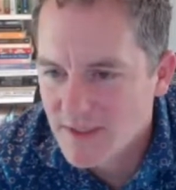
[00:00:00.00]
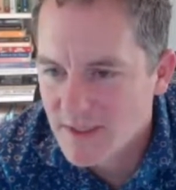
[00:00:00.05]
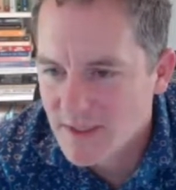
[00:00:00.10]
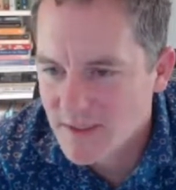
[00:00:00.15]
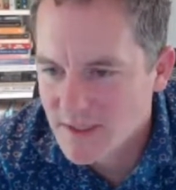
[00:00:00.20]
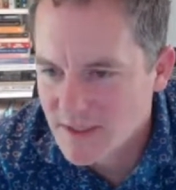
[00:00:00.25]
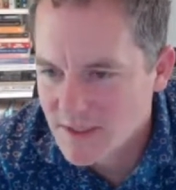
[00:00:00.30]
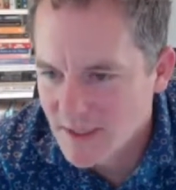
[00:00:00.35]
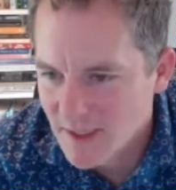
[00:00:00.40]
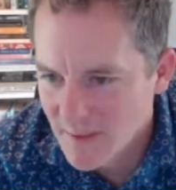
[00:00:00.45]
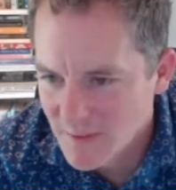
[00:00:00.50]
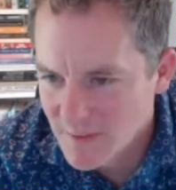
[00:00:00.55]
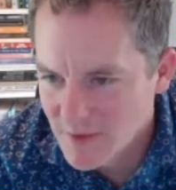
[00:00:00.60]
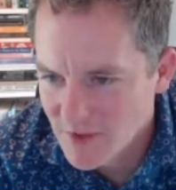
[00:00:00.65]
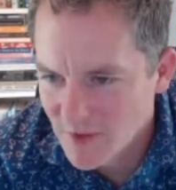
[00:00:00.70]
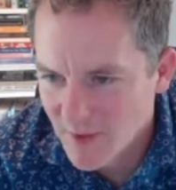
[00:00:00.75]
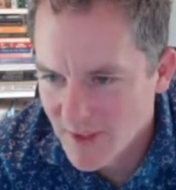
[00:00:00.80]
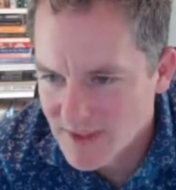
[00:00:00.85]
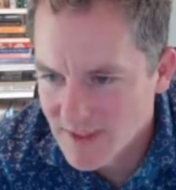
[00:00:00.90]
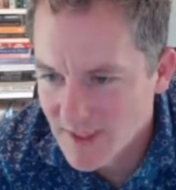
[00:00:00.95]
The slip
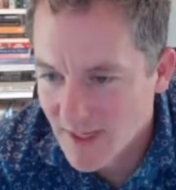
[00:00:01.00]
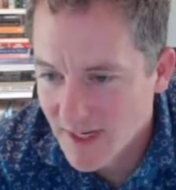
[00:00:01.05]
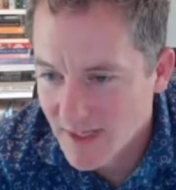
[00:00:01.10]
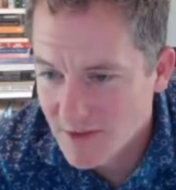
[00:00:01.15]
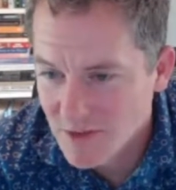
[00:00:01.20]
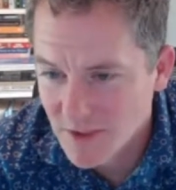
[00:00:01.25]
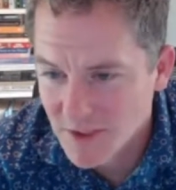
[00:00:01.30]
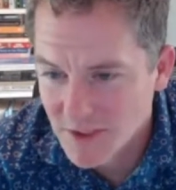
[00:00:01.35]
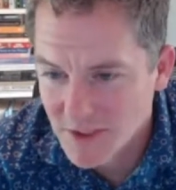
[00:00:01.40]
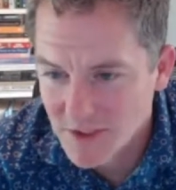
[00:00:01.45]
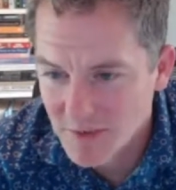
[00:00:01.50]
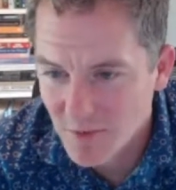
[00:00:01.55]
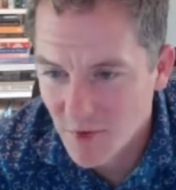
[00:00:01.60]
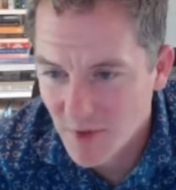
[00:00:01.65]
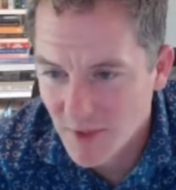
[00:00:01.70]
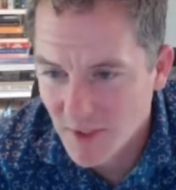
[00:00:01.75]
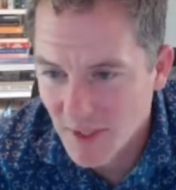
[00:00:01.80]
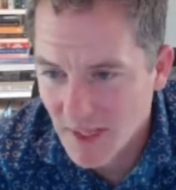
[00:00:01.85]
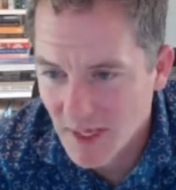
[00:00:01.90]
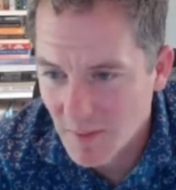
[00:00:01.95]
joints, I usually just
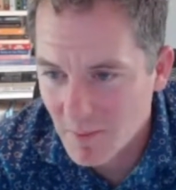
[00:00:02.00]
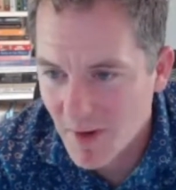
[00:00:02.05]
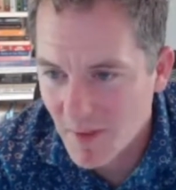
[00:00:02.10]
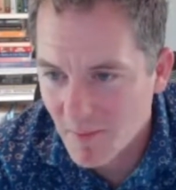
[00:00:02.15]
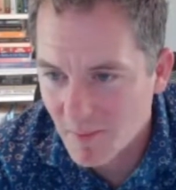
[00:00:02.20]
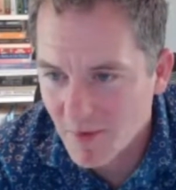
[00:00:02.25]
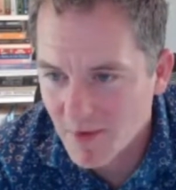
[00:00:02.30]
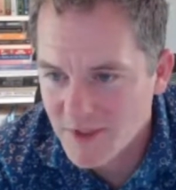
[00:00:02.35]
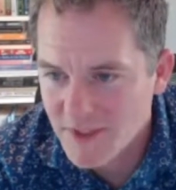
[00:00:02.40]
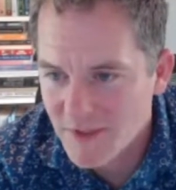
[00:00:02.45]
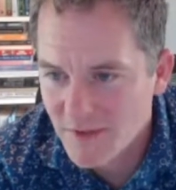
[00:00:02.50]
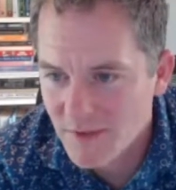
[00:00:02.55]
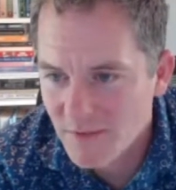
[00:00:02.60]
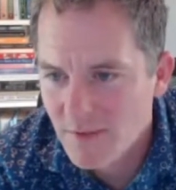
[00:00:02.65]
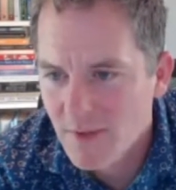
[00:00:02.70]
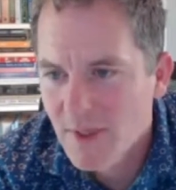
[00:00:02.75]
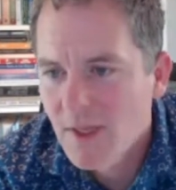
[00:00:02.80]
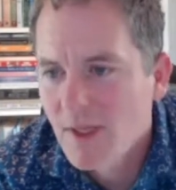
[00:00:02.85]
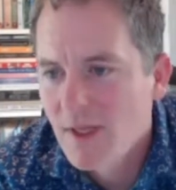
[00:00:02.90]
put like a pump or two.